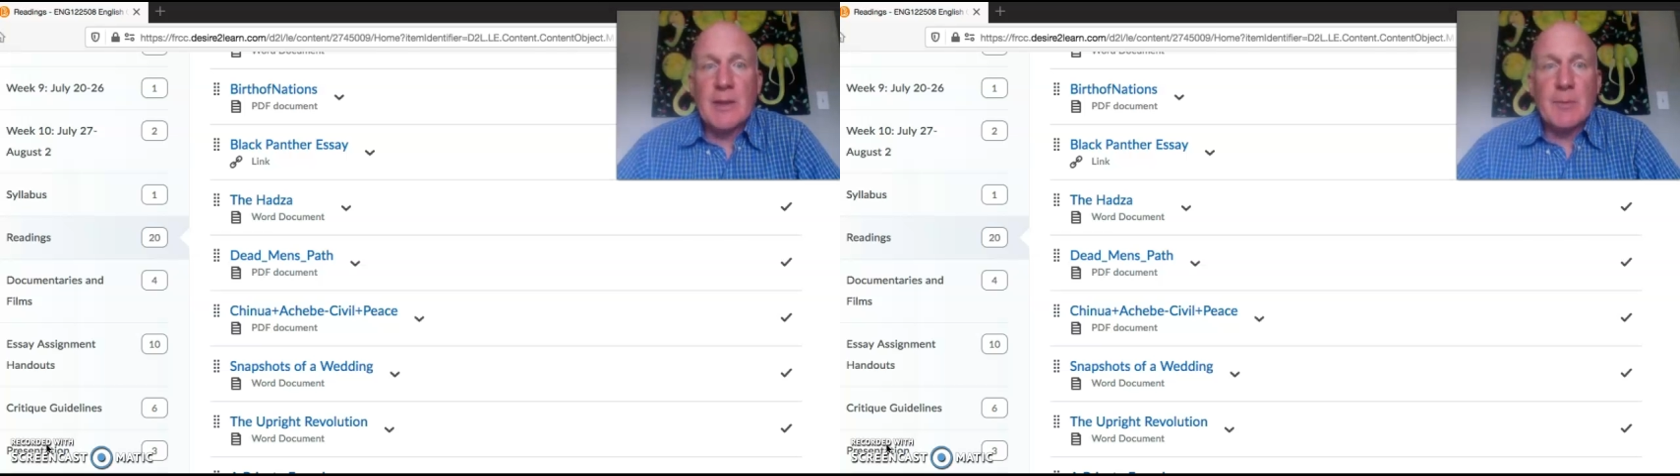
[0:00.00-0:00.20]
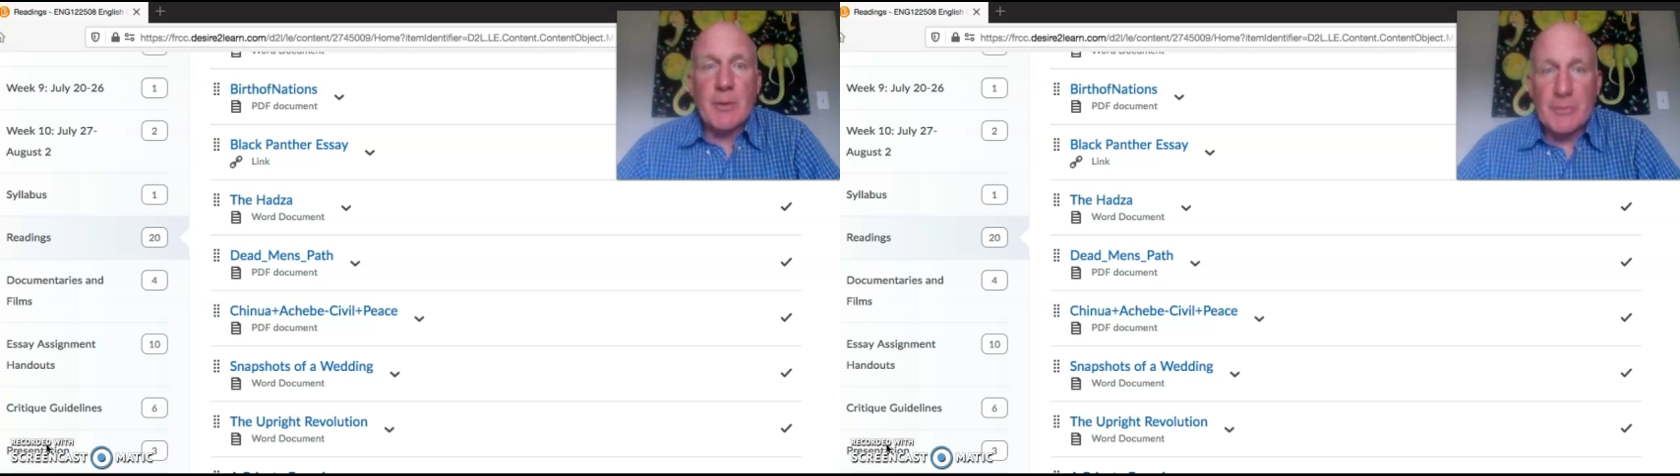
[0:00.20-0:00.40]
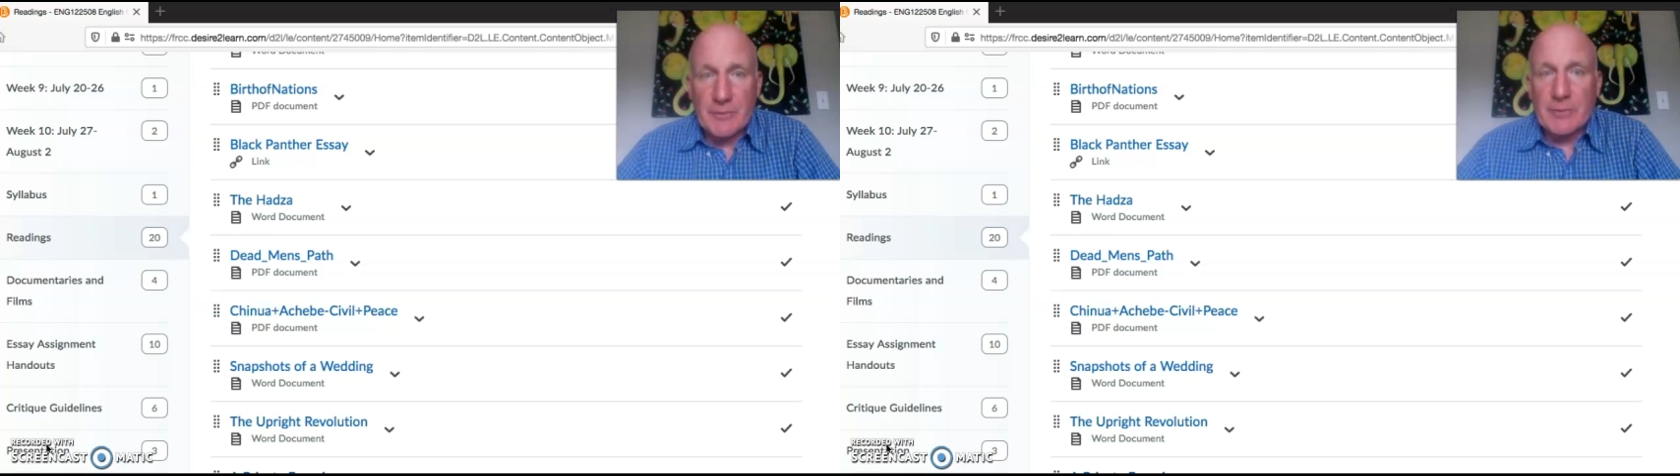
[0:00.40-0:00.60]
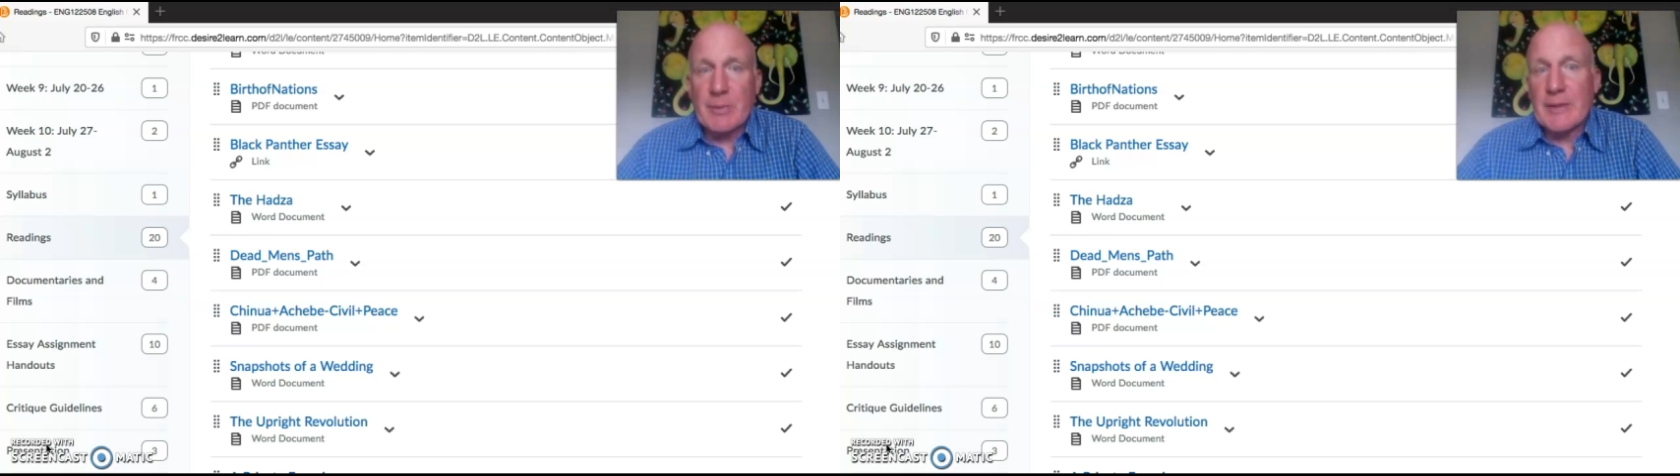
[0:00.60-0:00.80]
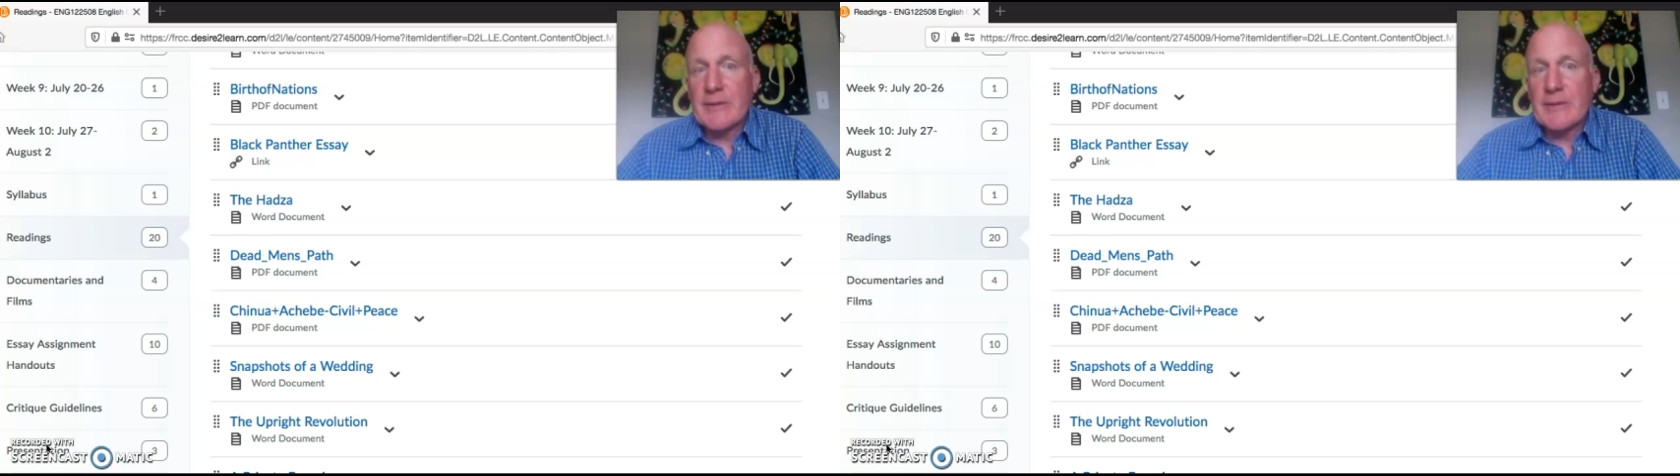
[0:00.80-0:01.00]
post
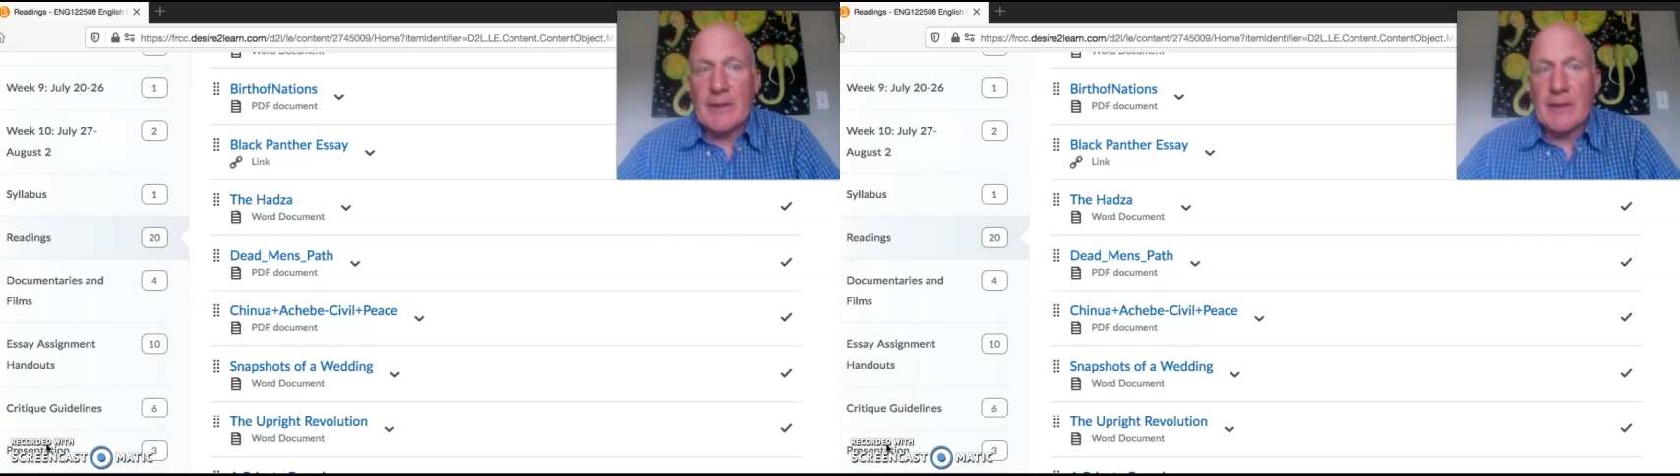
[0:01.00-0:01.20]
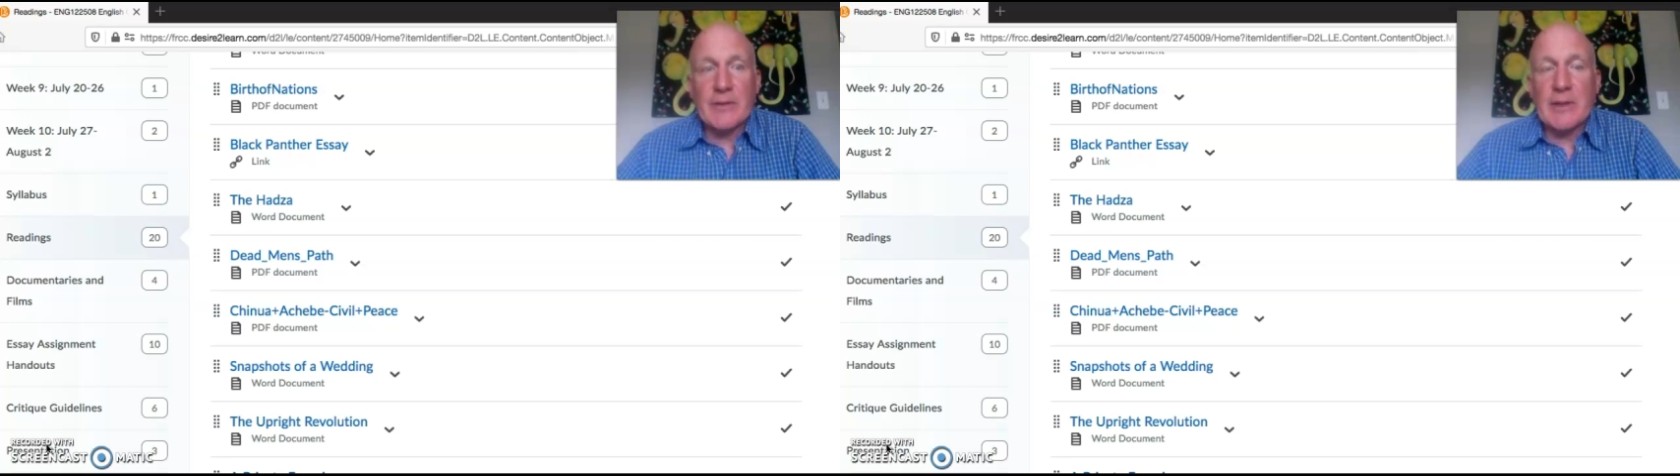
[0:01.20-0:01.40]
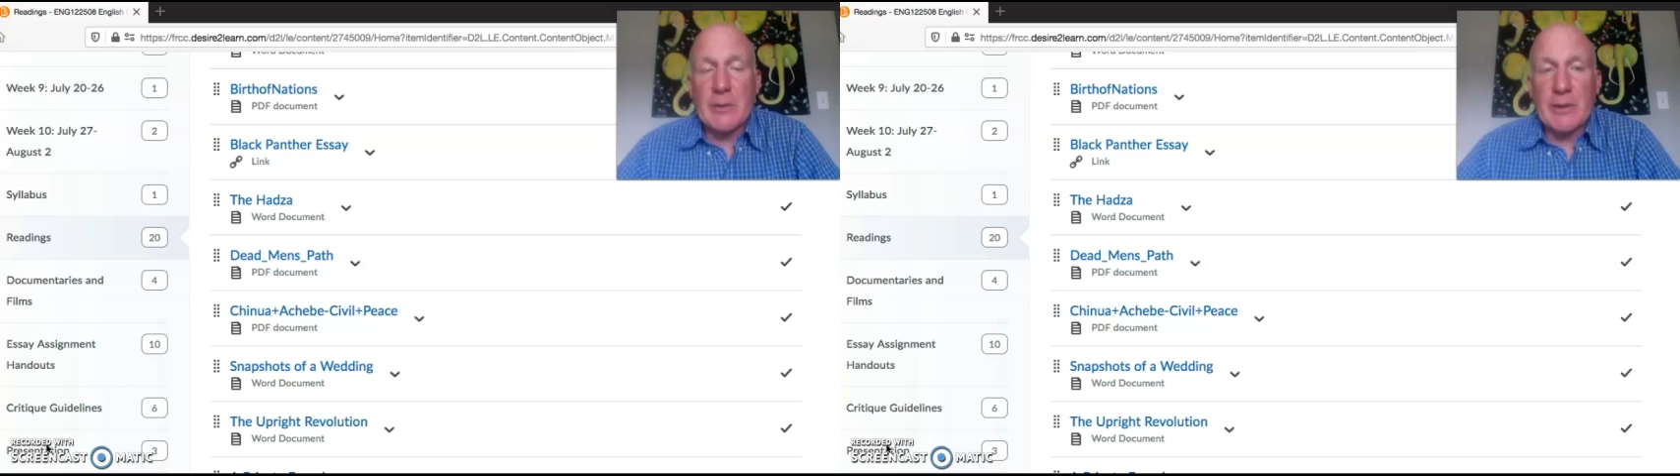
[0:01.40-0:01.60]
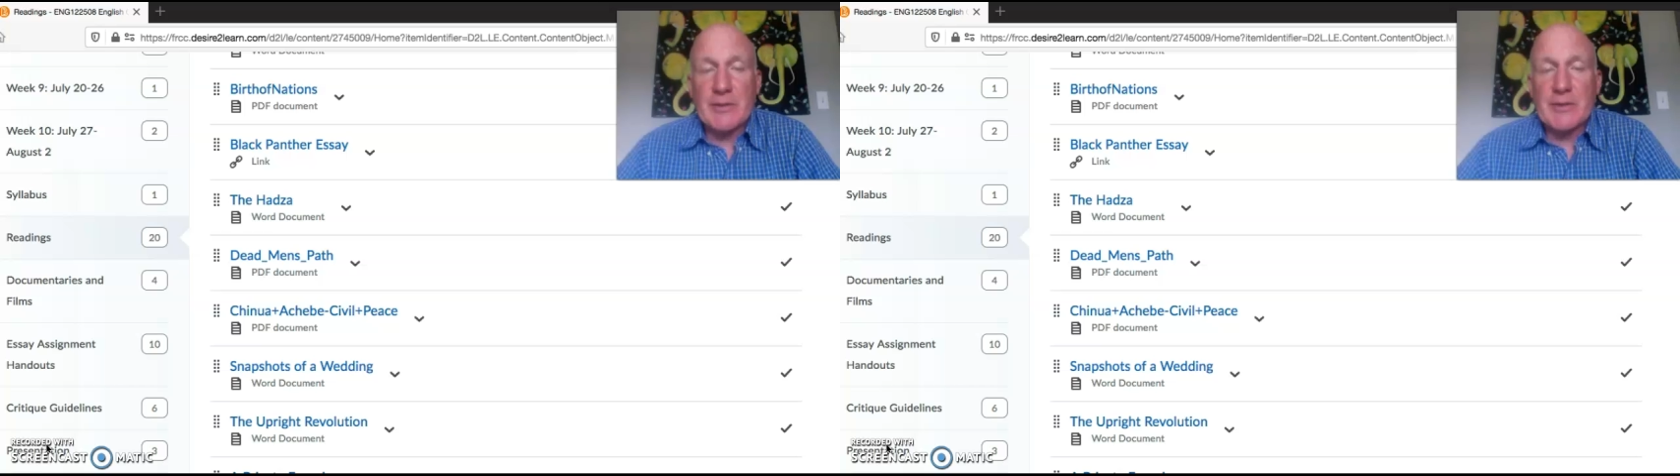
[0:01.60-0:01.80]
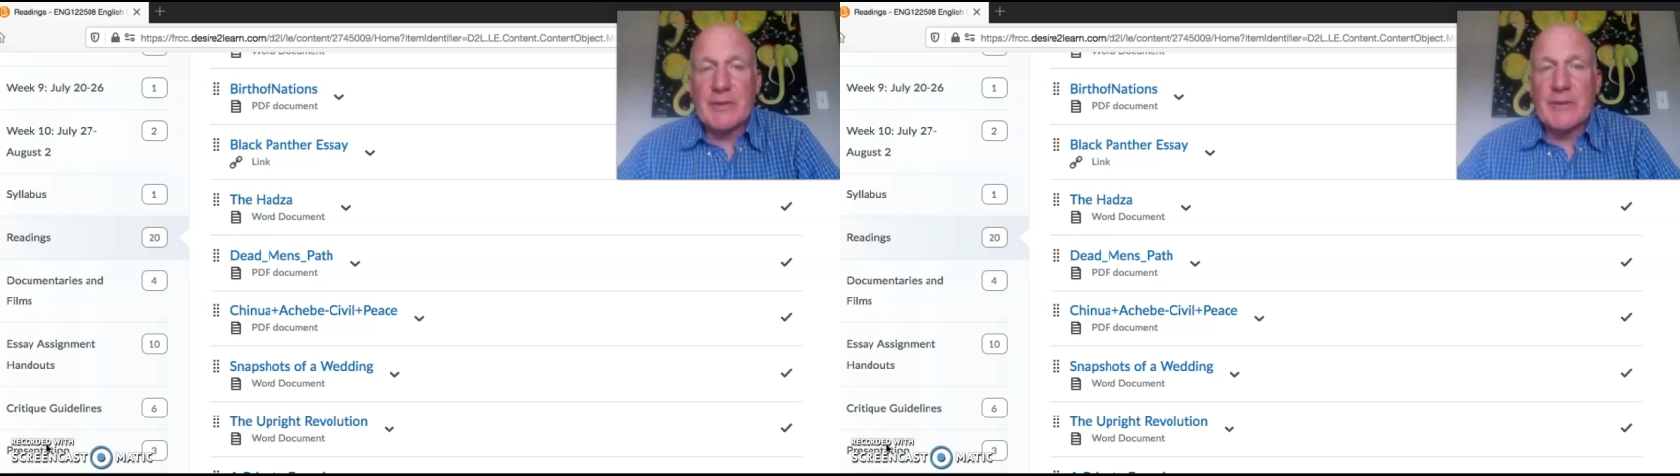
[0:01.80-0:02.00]
responses, answer any
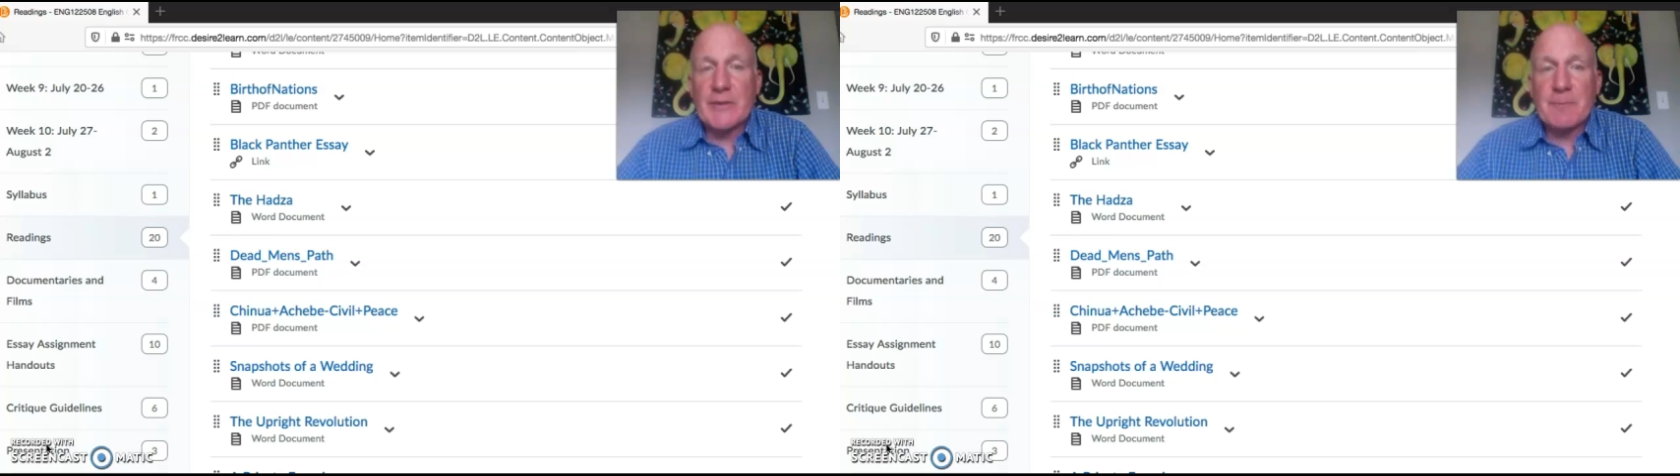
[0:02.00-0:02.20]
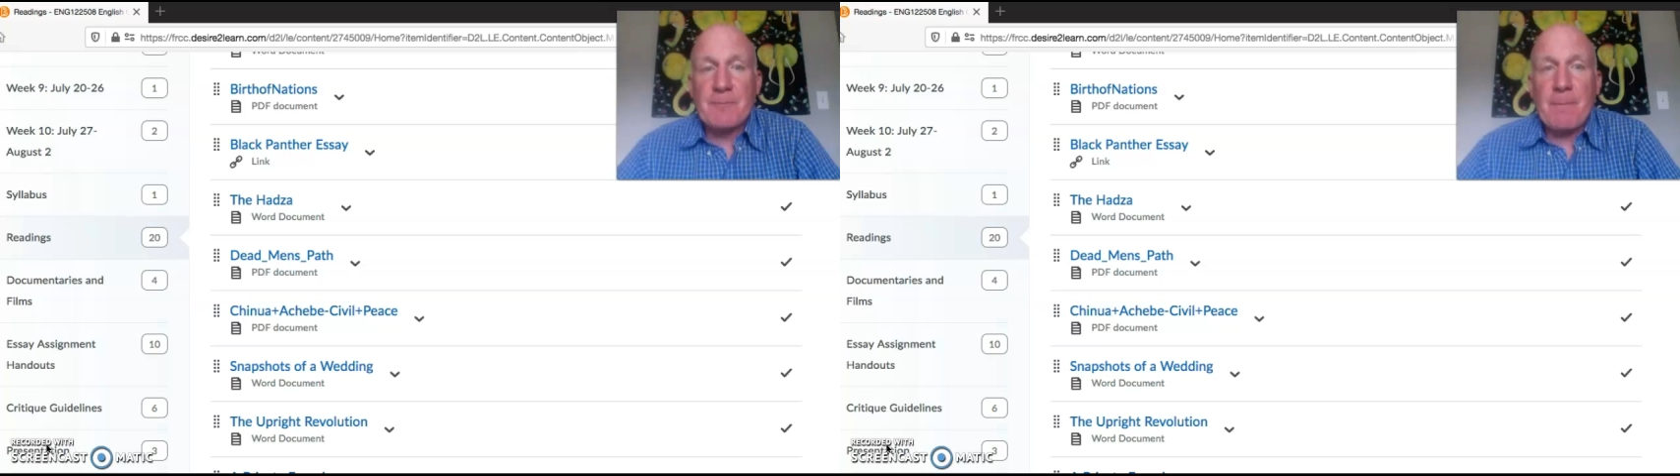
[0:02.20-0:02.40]
questions.